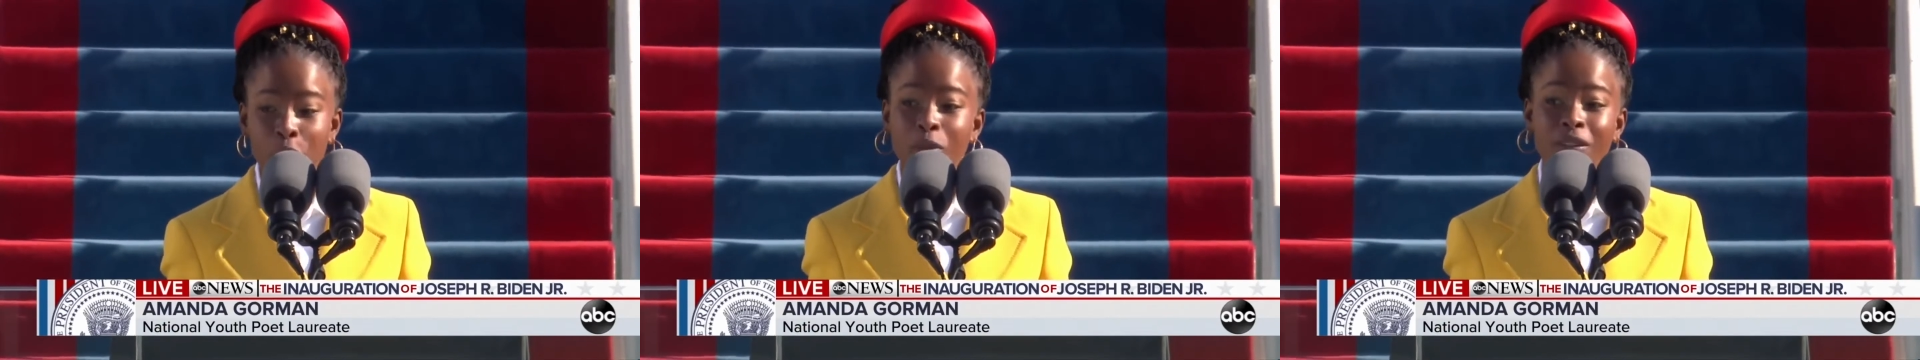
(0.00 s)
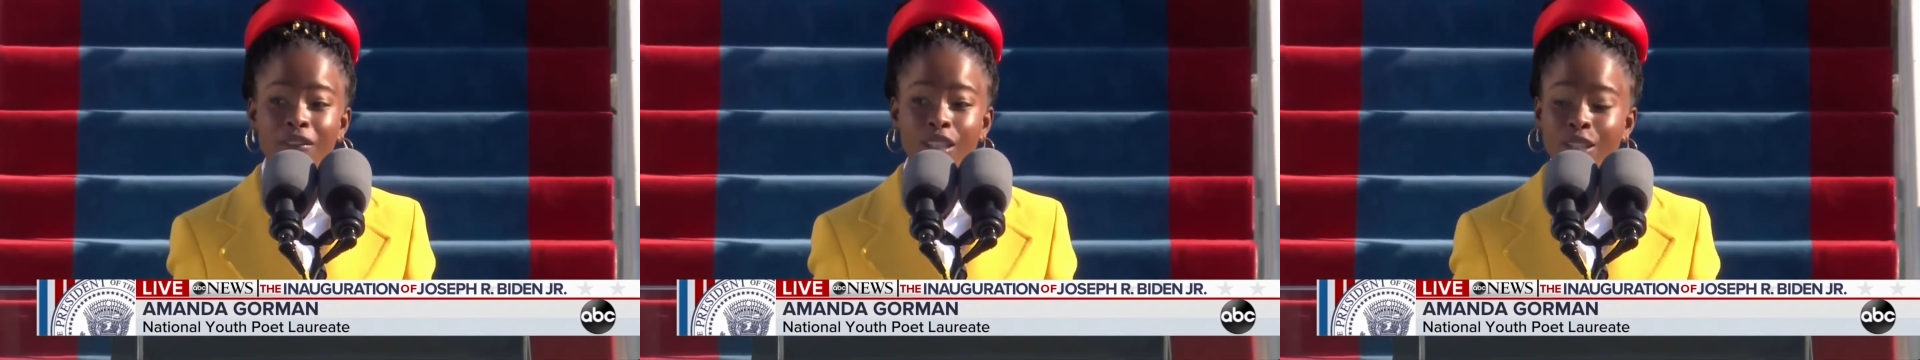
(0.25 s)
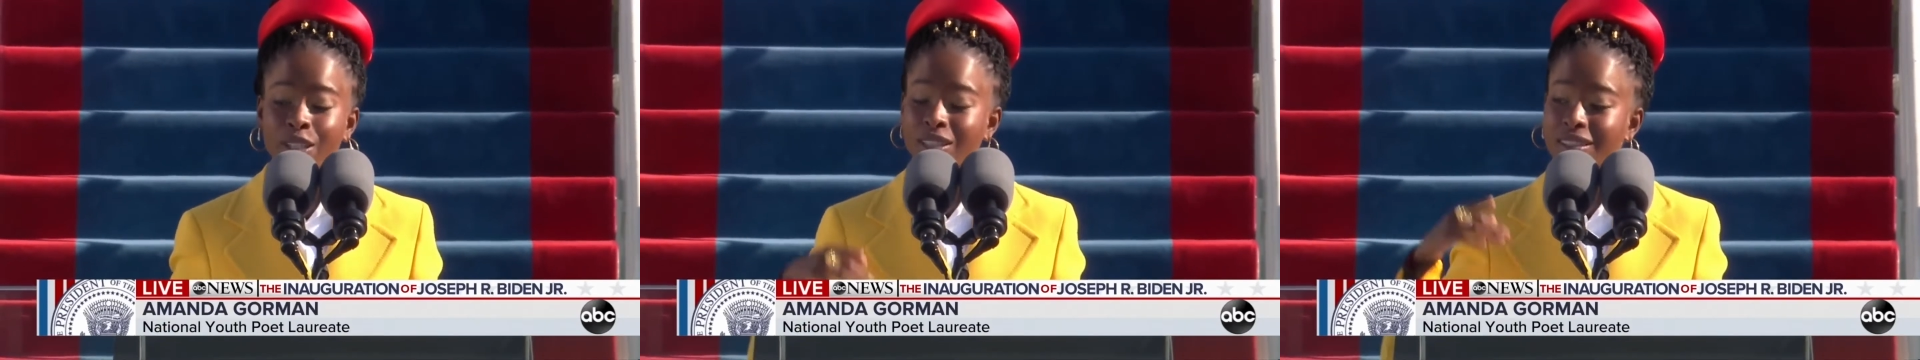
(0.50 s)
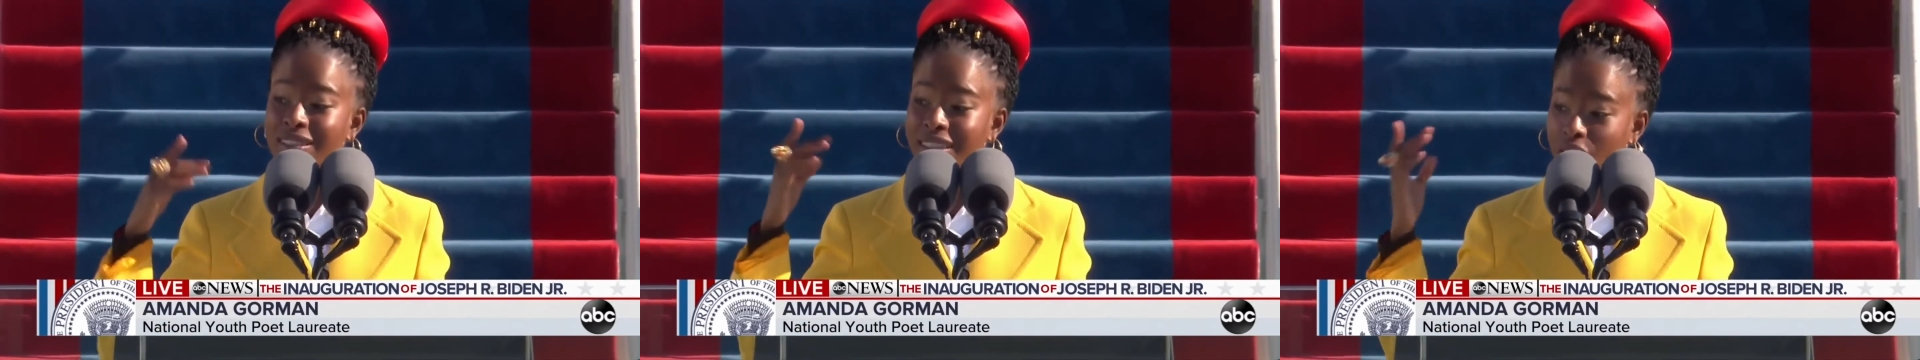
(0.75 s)
We've
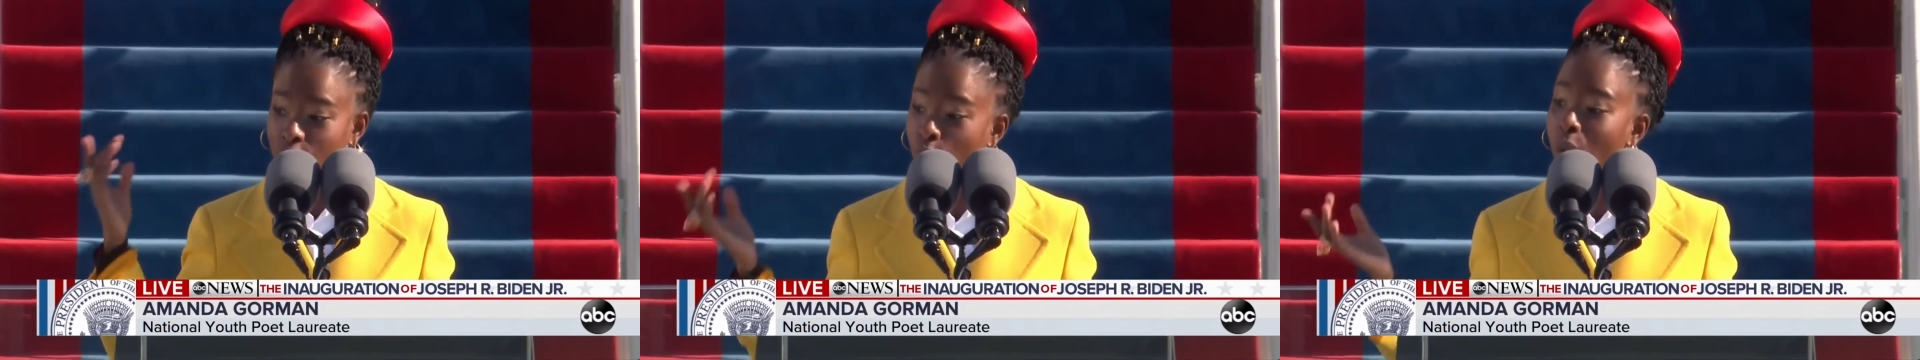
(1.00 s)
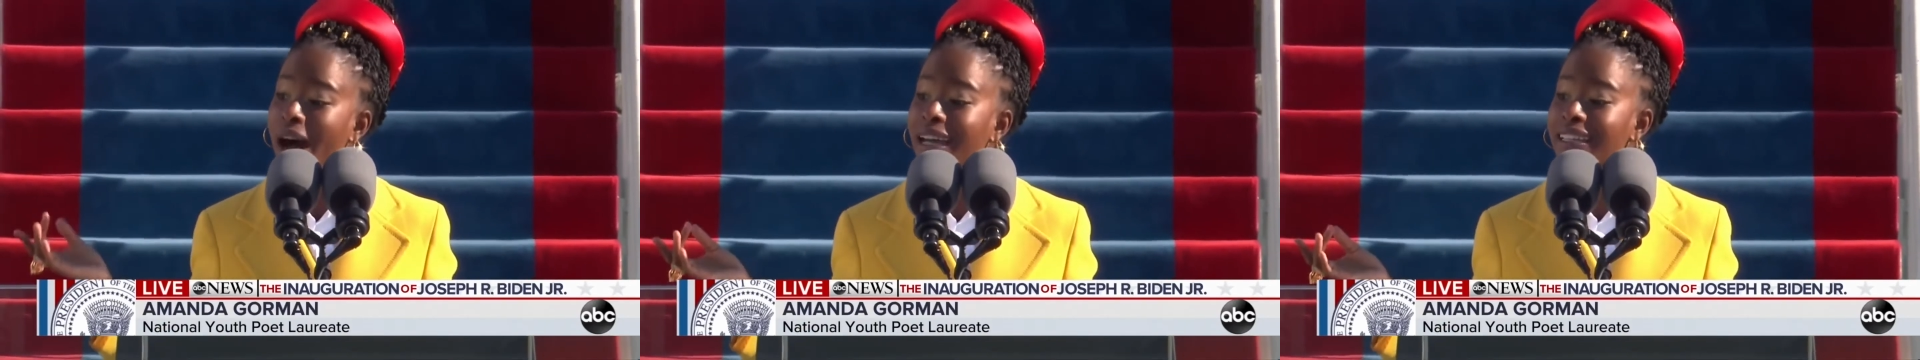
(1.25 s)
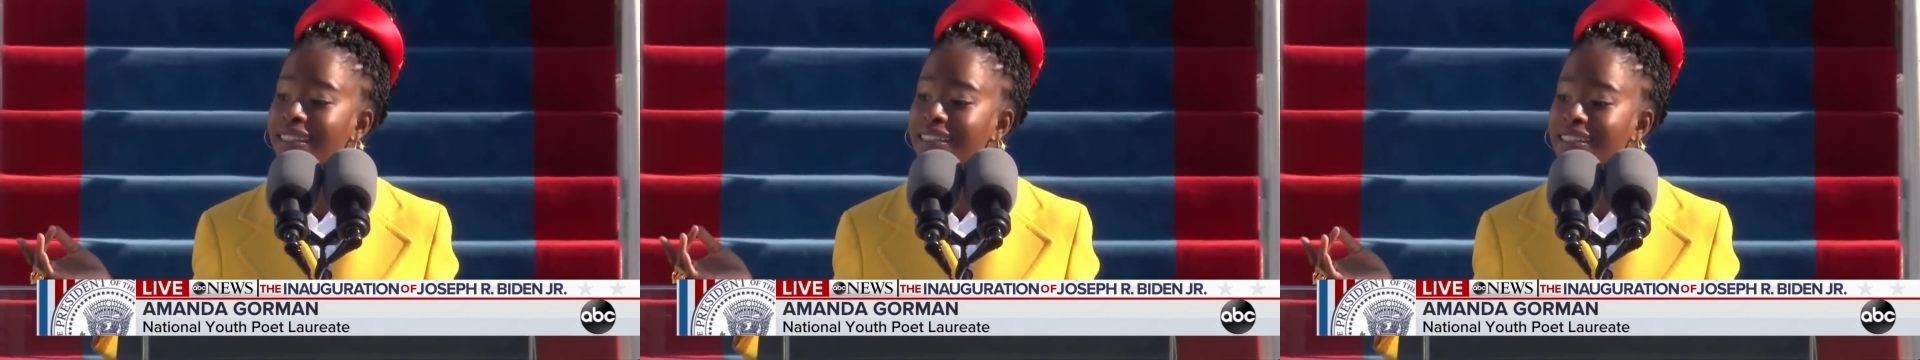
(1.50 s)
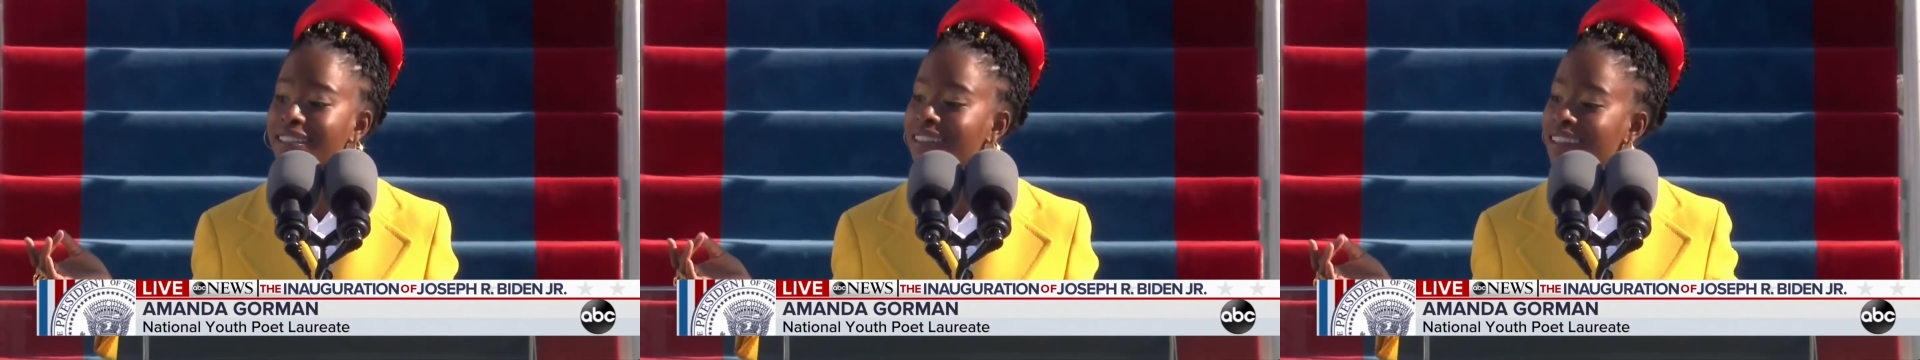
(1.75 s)
learned that
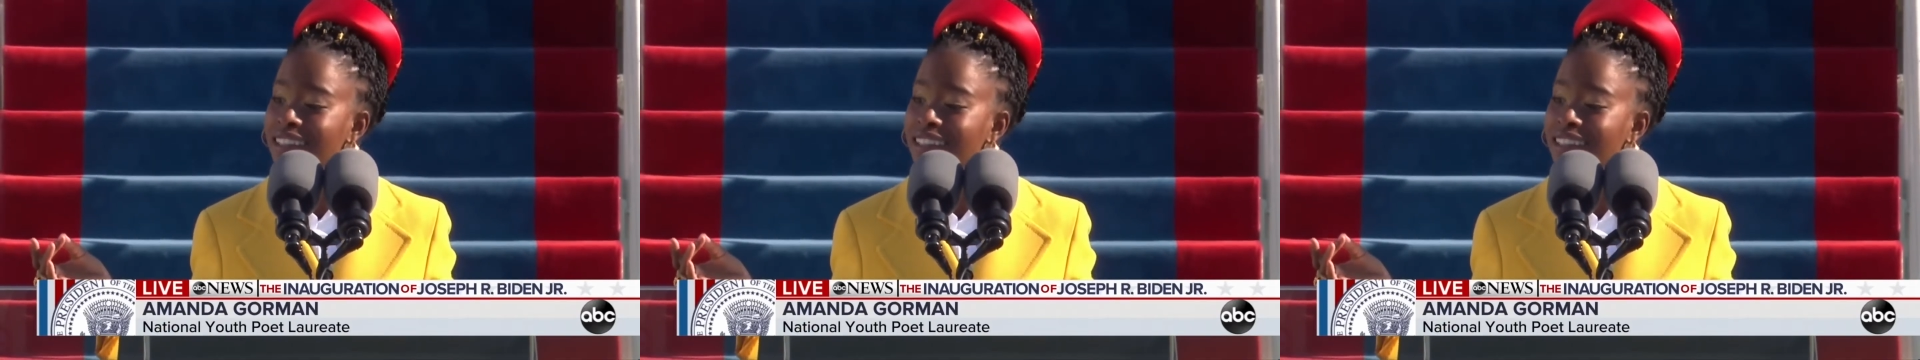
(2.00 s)
quiet